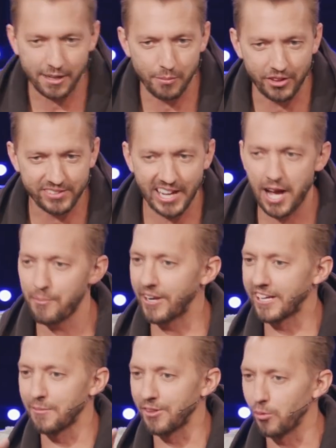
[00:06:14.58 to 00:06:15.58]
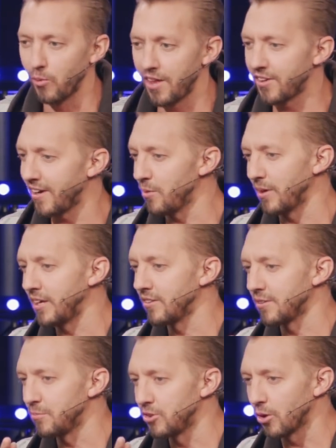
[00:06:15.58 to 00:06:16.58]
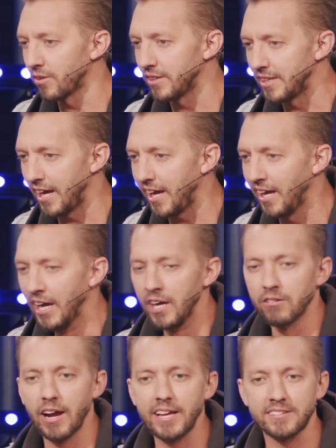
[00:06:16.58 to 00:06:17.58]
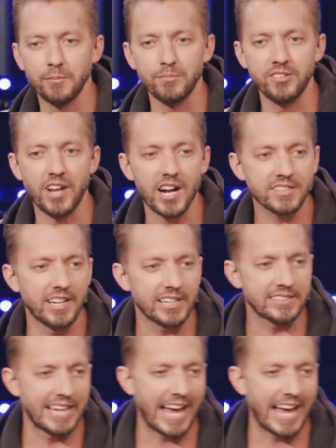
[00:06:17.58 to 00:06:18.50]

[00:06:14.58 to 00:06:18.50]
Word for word: care about the time. I didn't care about the weather. I didn't want to hear some joke of the day, right? Some knock knock